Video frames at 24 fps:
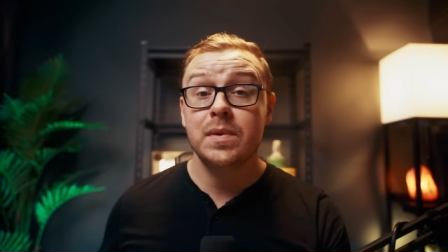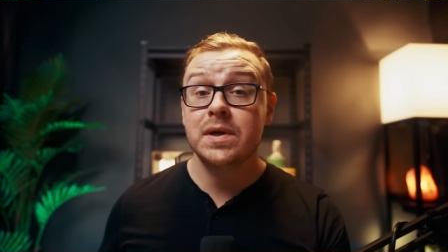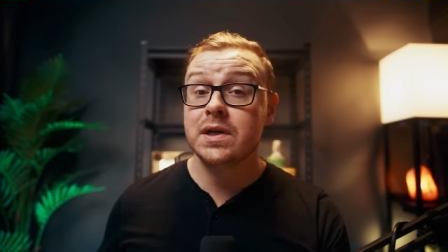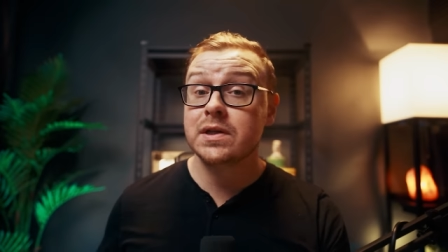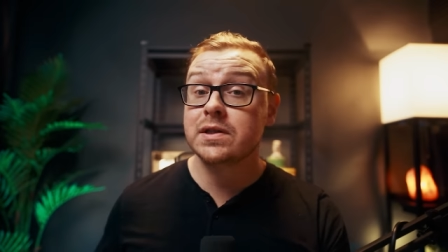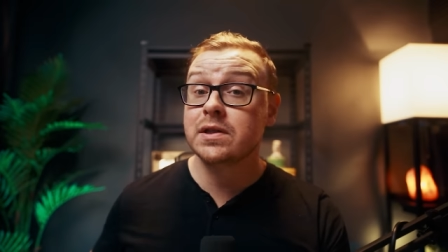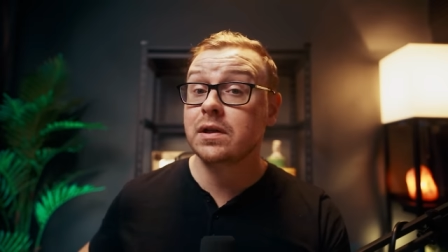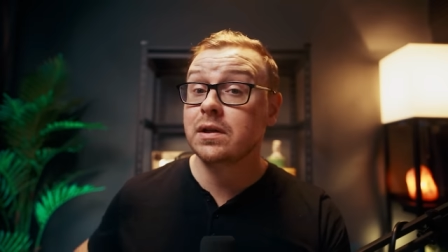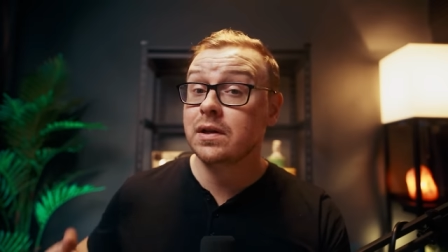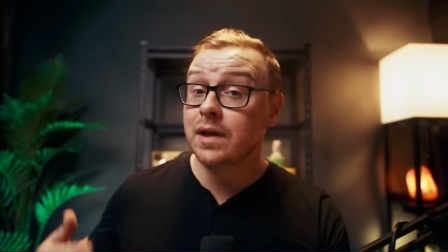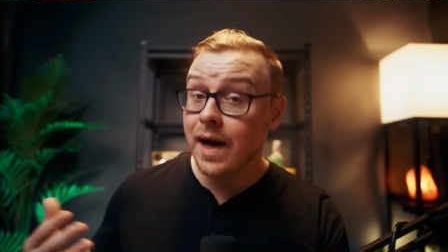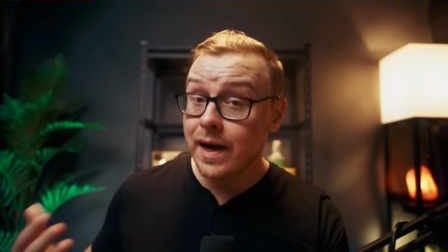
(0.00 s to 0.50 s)

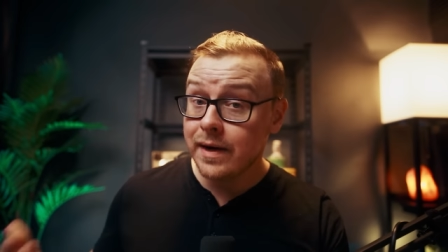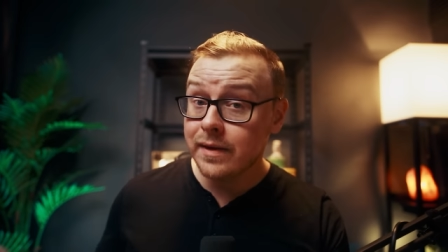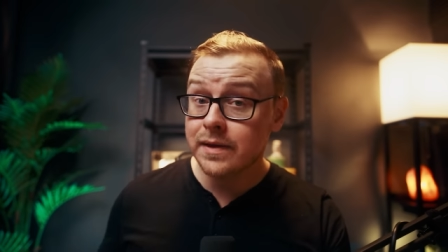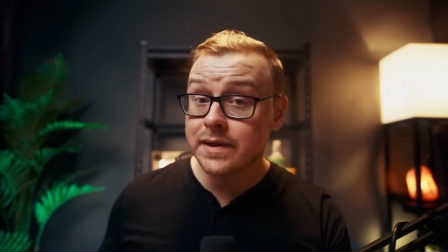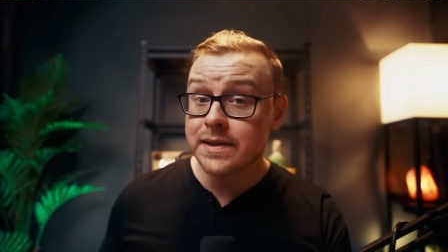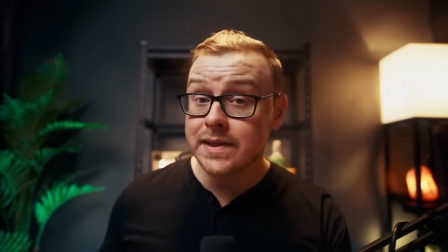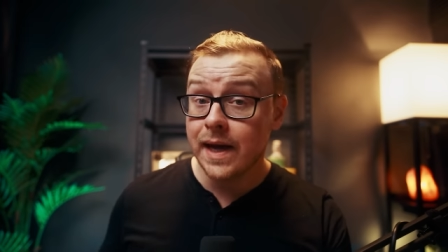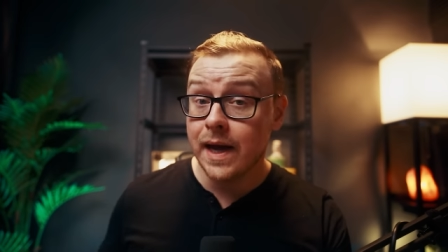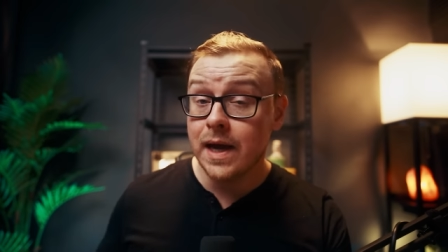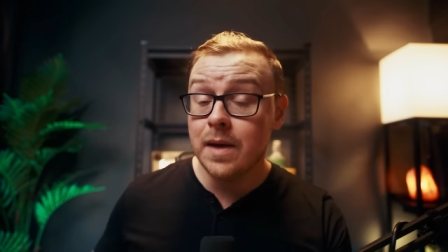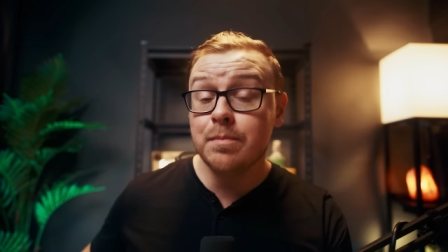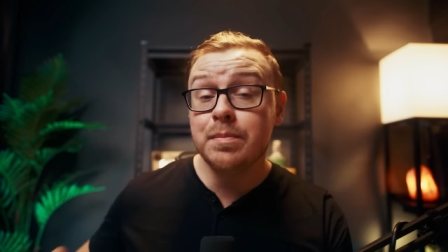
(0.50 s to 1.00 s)
because a lot of the
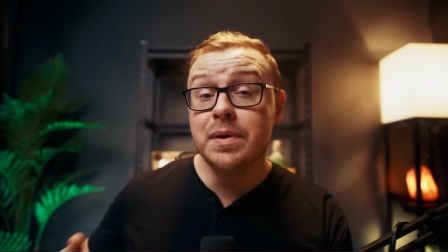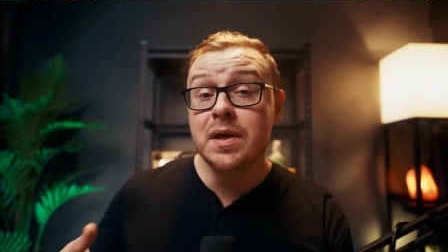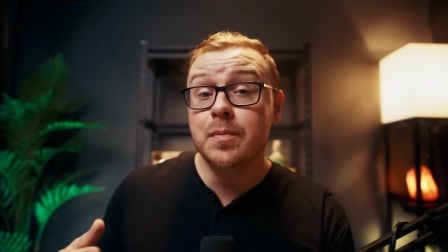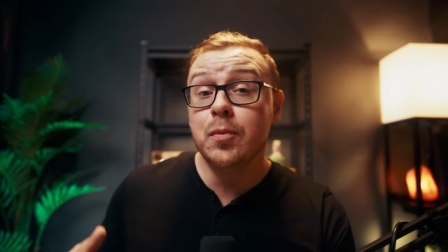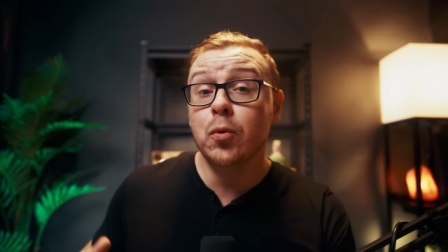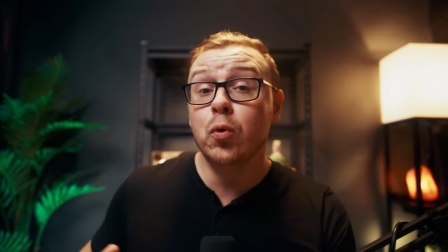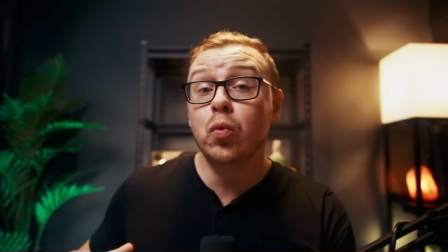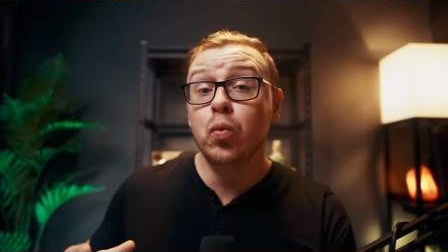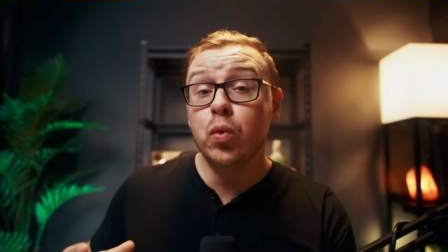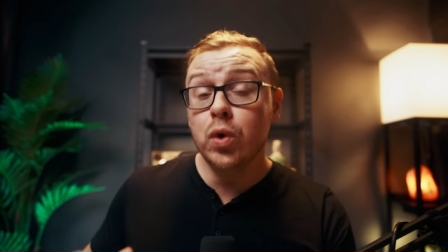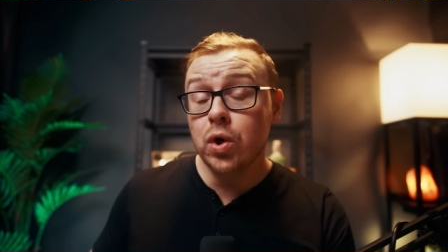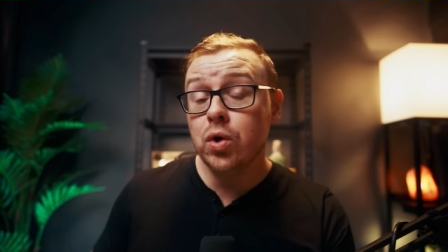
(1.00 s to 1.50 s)
time
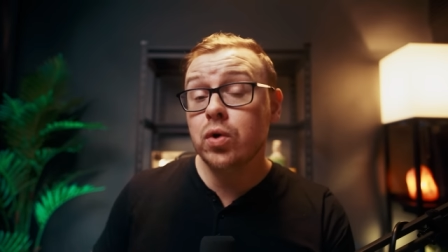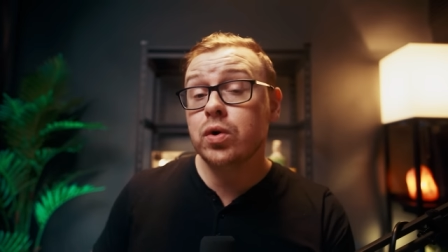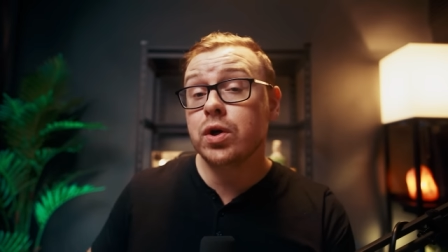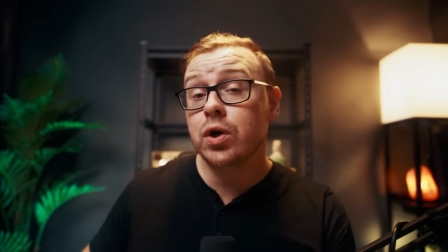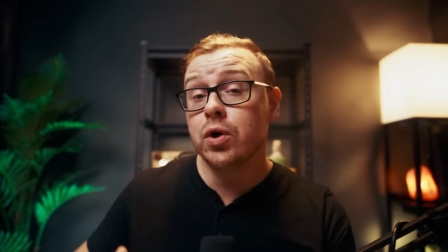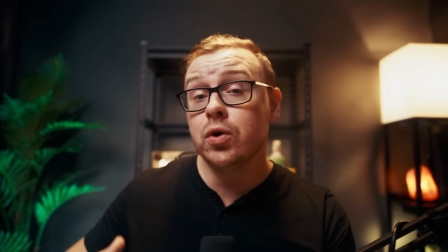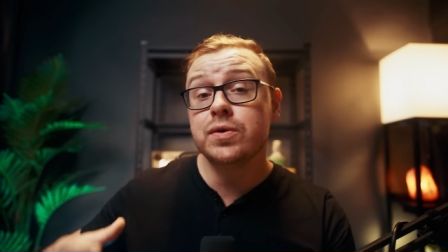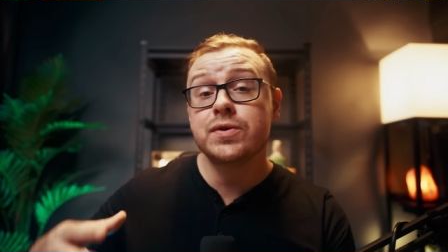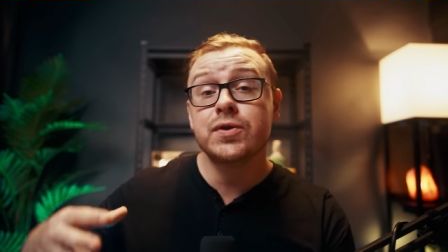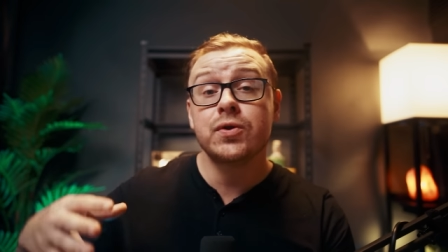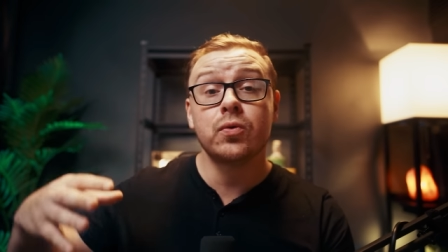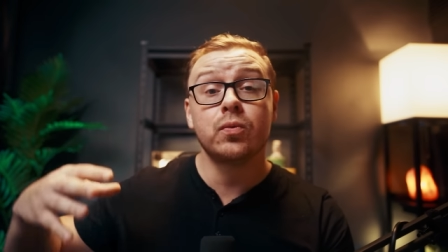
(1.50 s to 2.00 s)
people will
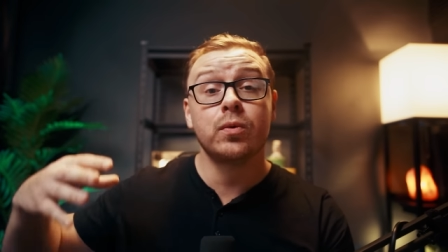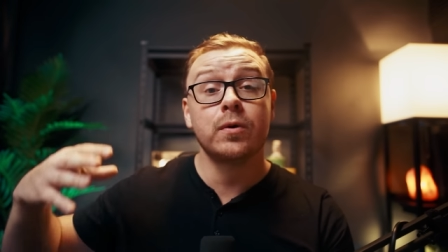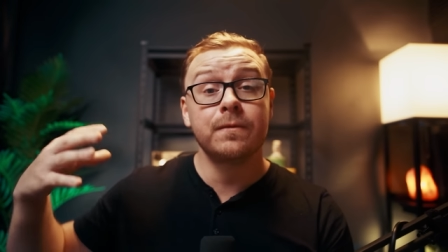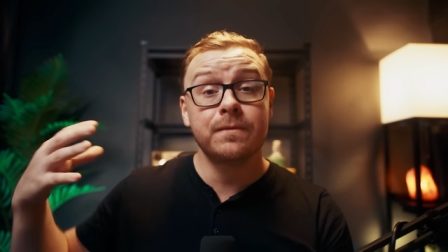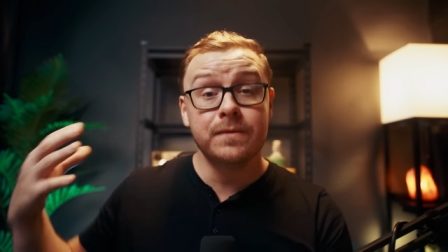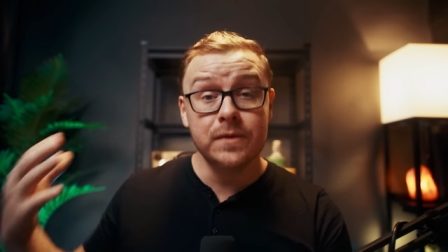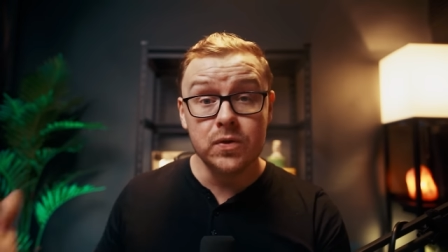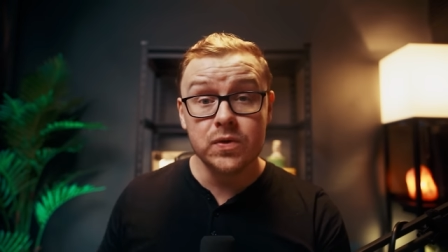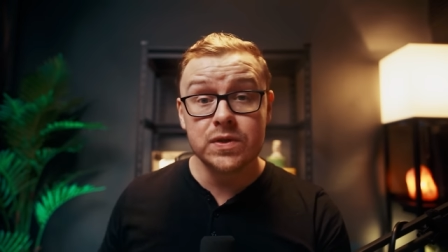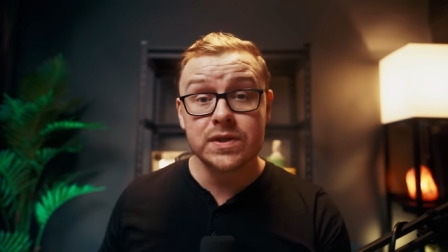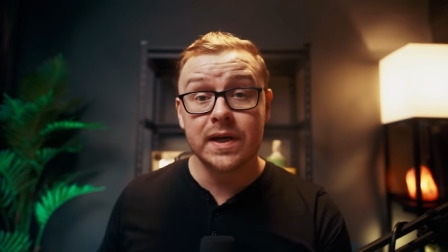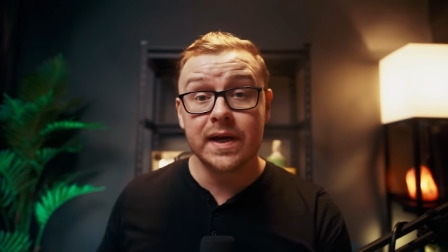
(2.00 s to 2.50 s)
go to
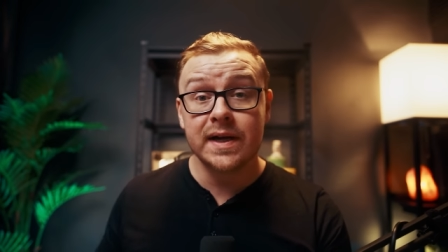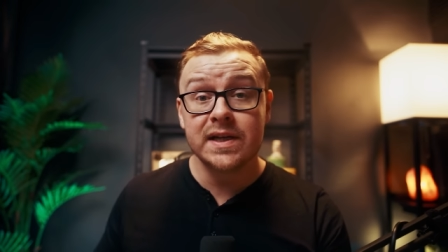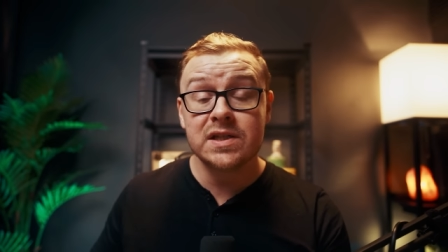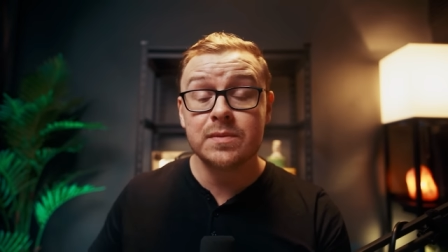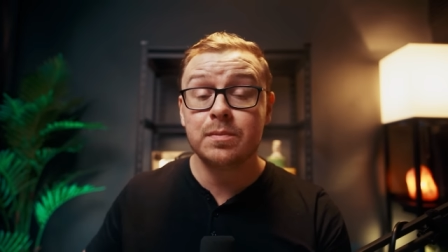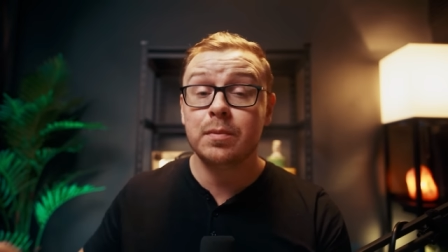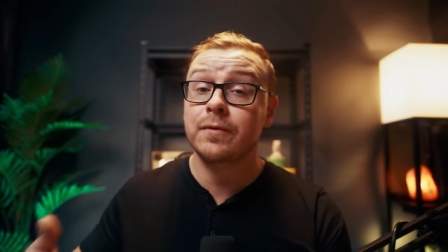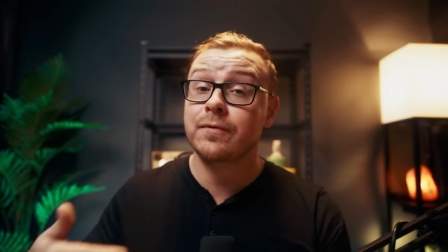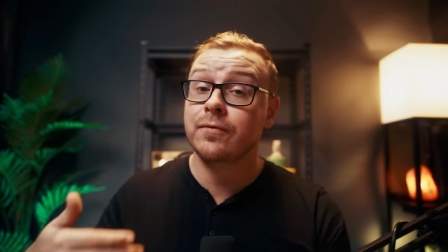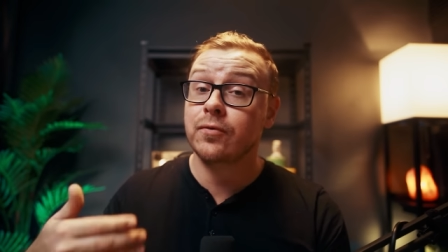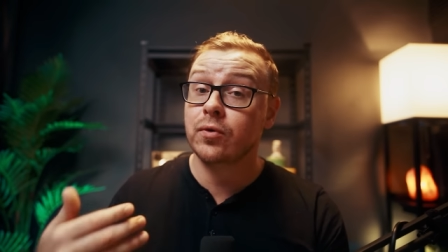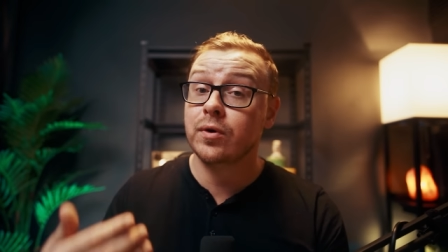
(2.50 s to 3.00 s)
review sites
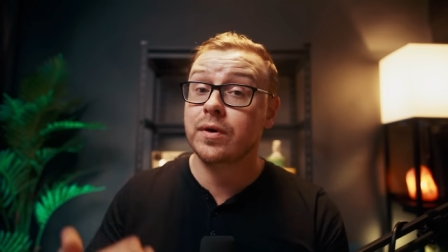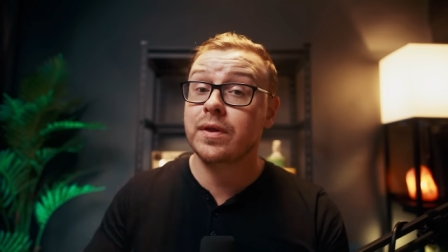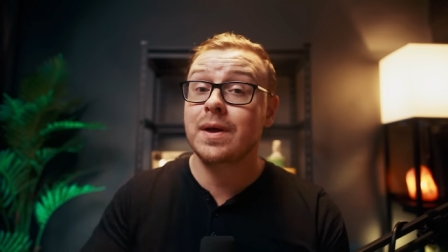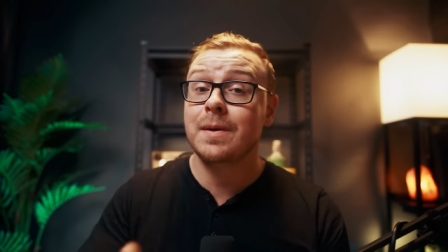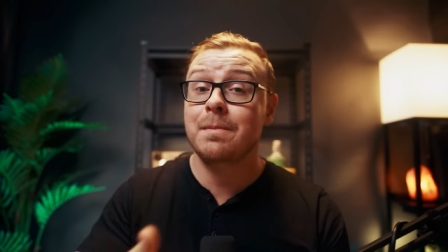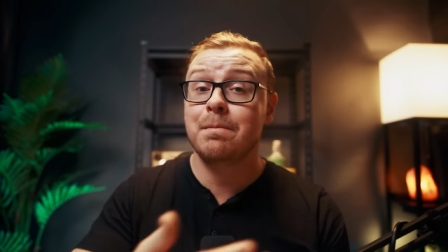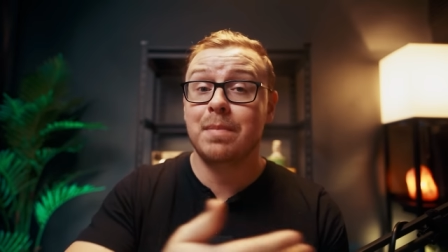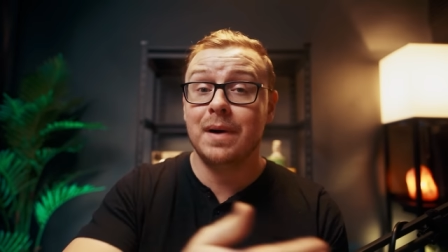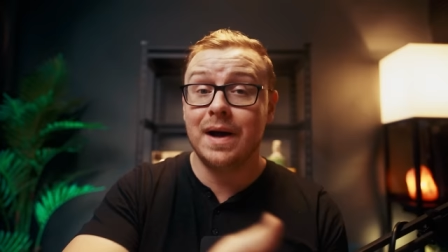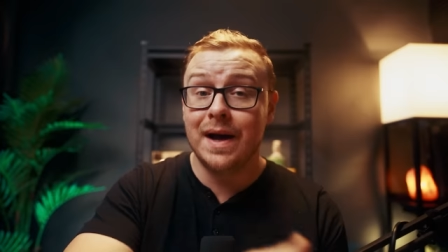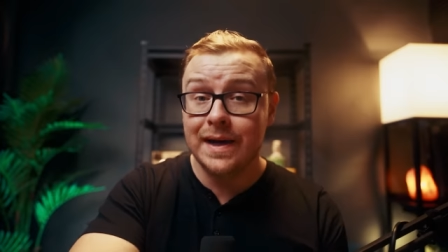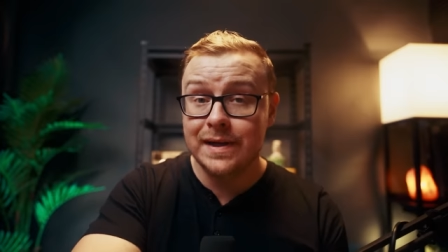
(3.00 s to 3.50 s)
before they
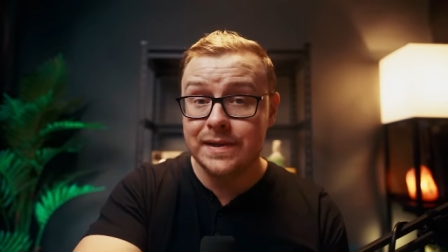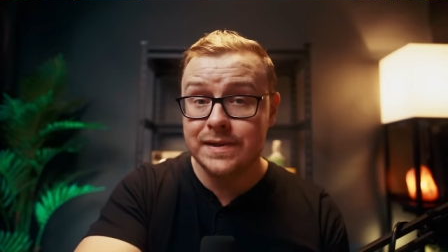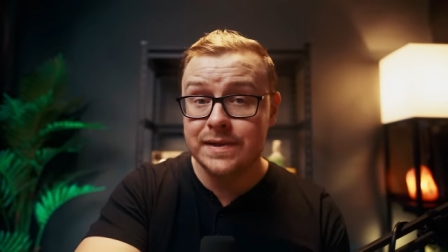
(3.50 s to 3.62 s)
buy